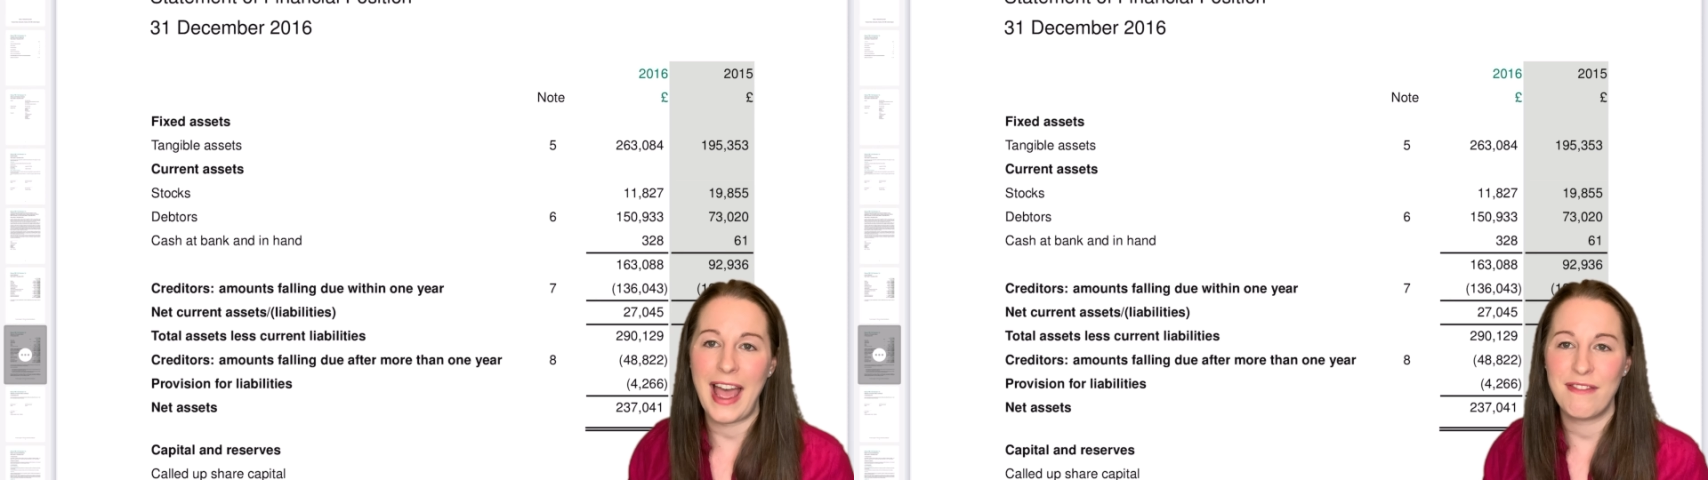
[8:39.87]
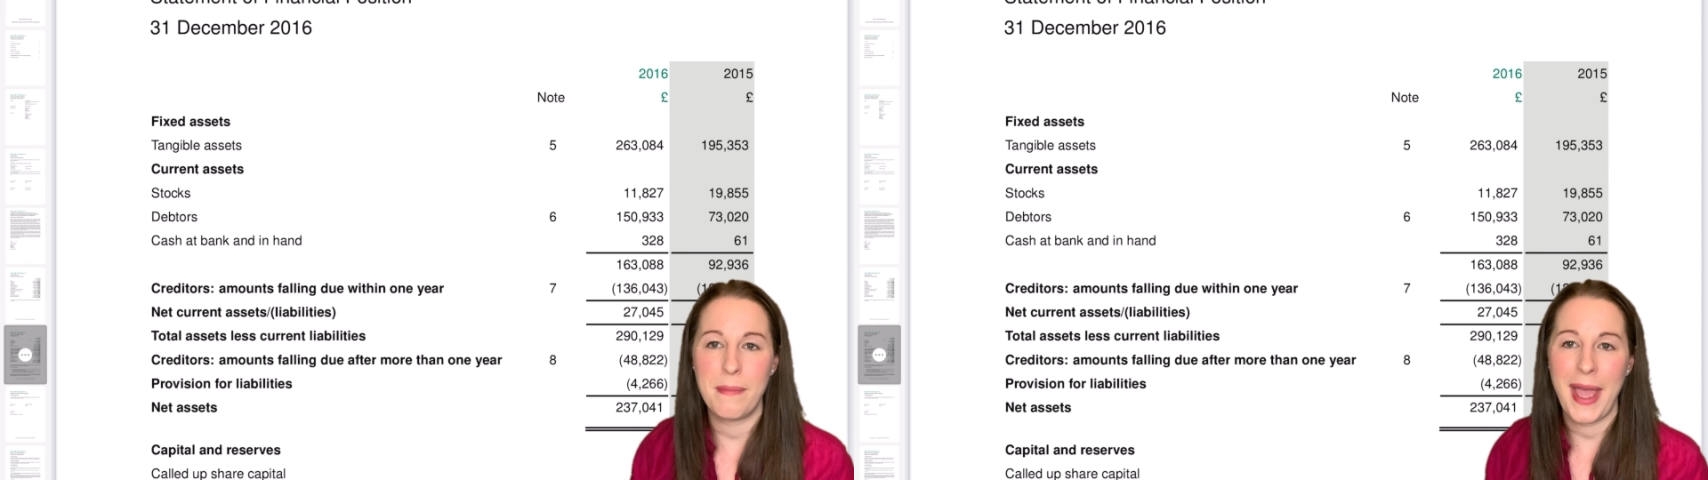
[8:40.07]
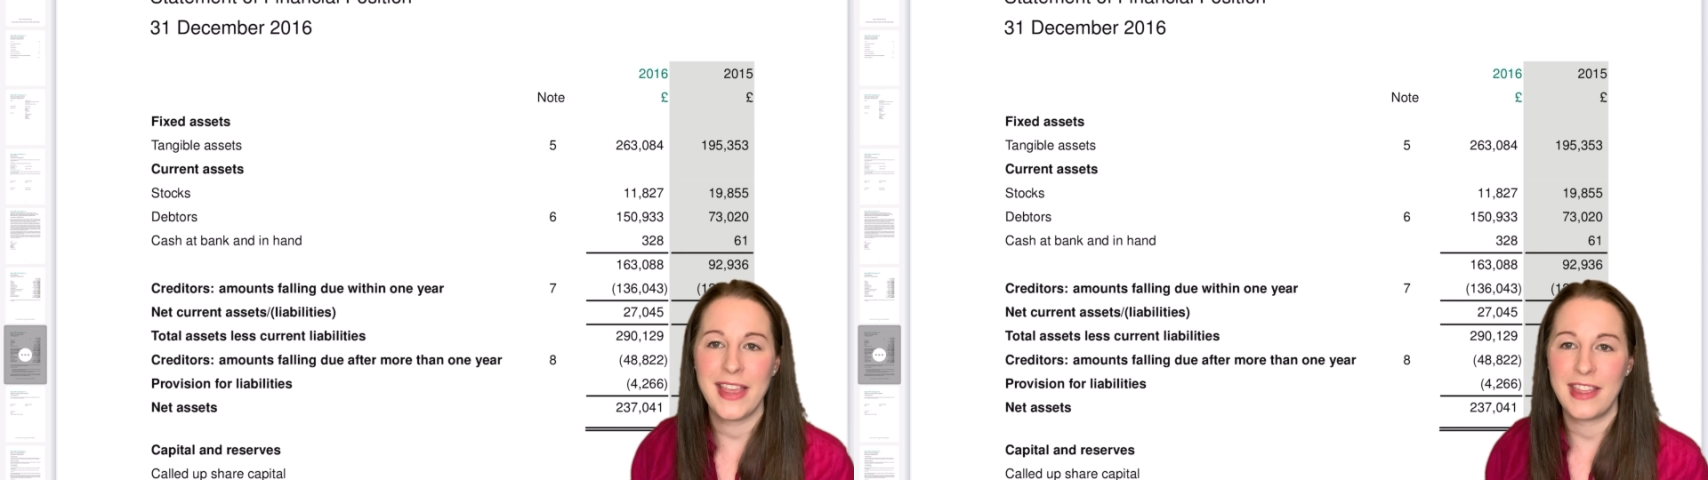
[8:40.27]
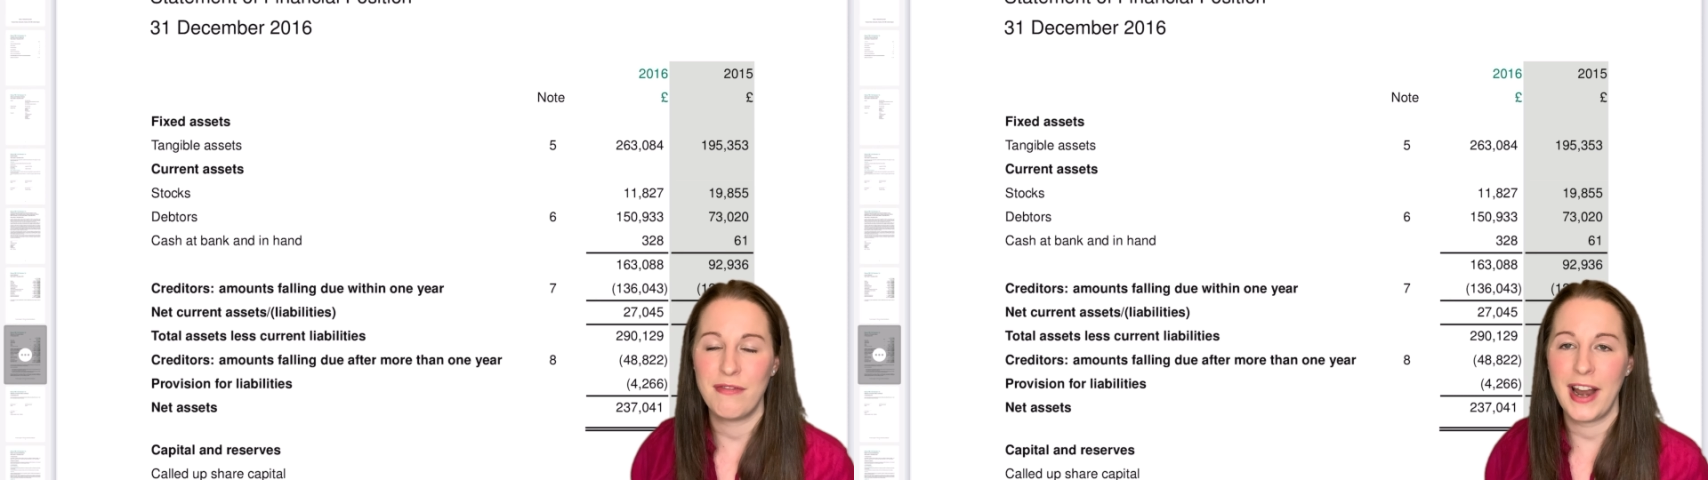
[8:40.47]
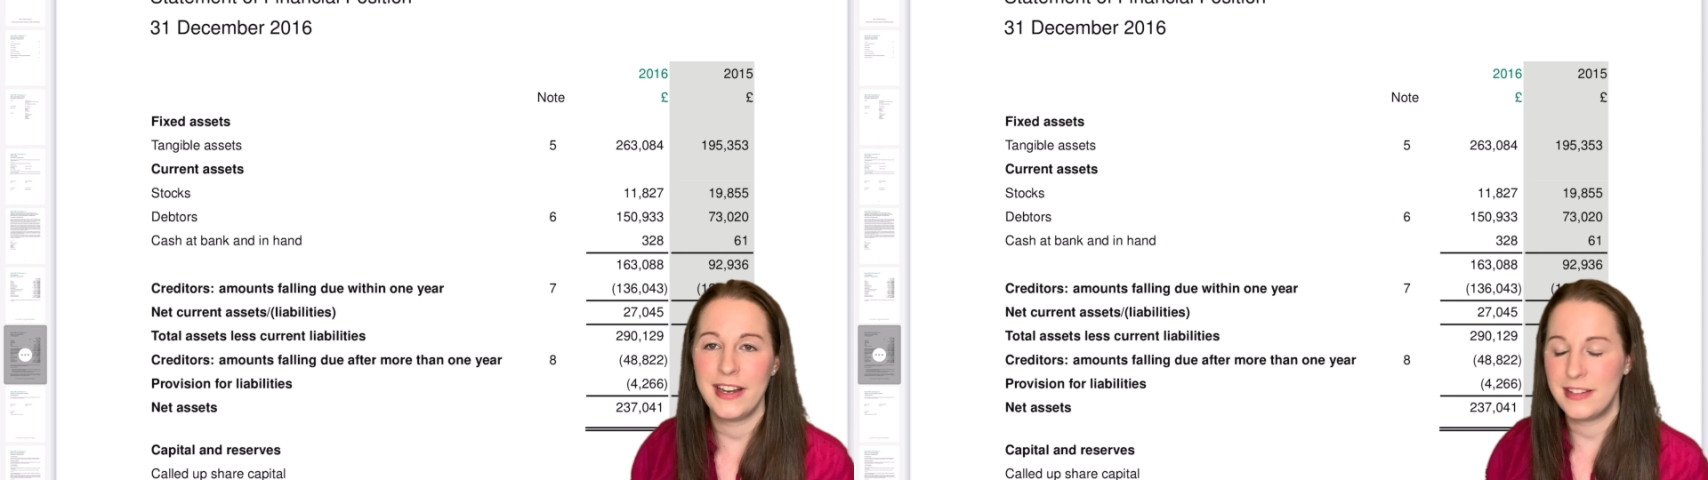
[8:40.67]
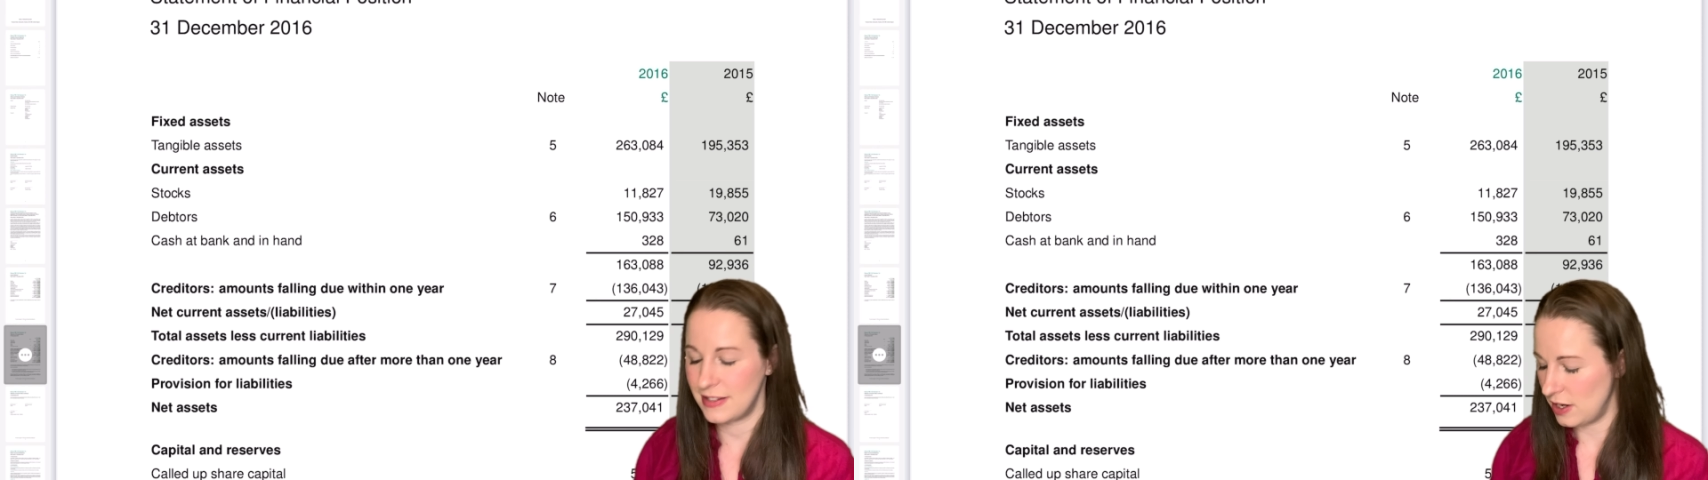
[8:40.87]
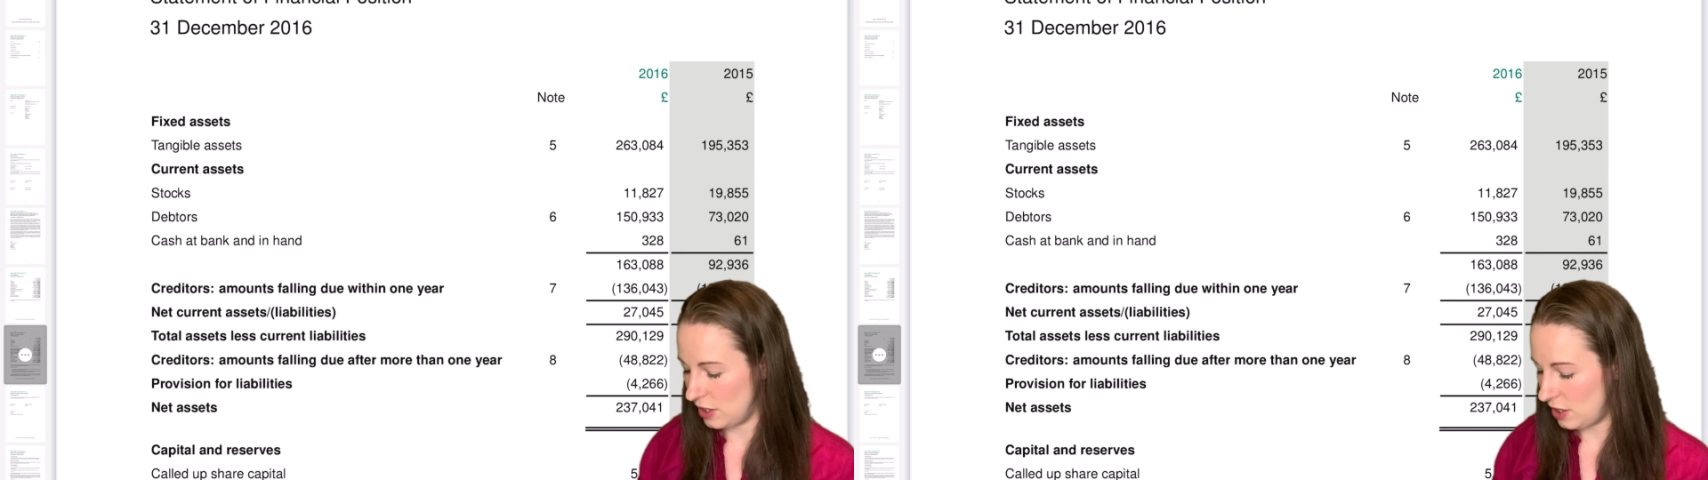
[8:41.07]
haven't paid their rent,